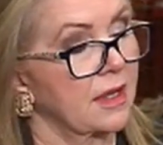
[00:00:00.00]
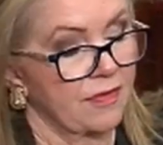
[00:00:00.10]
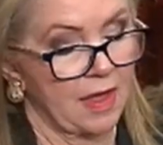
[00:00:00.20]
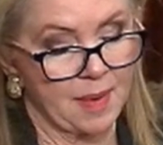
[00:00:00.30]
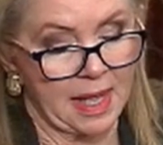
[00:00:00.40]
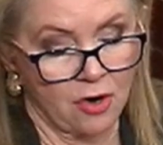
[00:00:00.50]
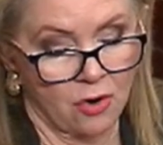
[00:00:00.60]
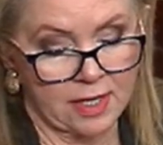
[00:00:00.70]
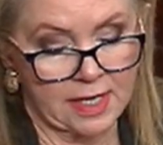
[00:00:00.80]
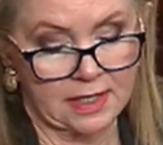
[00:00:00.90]
the
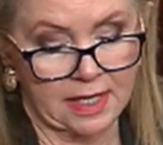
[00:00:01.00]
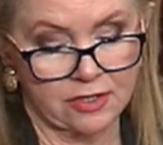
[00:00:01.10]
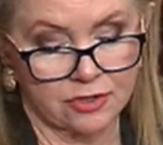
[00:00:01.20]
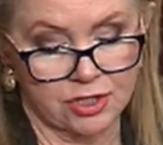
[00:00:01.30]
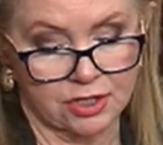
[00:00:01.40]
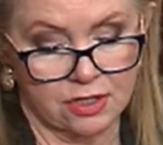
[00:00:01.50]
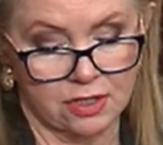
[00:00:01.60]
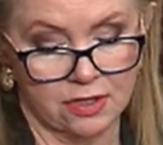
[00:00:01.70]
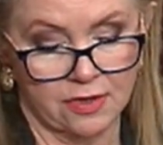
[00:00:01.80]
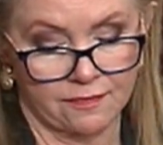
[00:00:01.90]
minority leader took
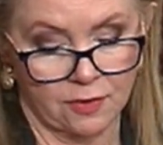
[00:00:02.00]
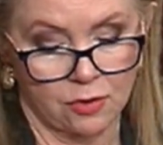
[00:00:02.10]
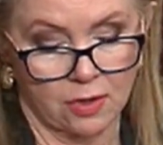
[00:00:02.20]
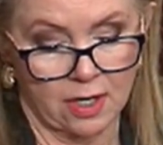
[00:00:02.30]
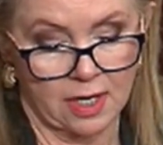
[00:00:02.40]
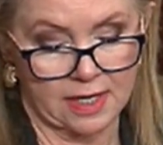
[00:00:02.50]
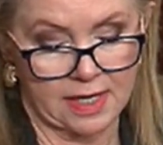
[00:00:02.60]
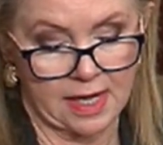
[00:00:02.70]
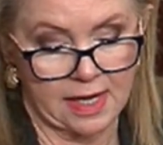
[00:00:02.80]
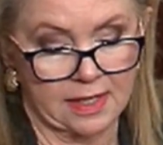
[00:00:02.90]
to the floor
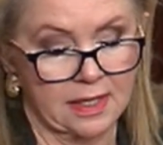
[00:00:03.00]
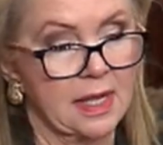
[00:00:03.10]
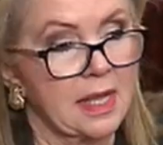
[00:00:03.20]
again.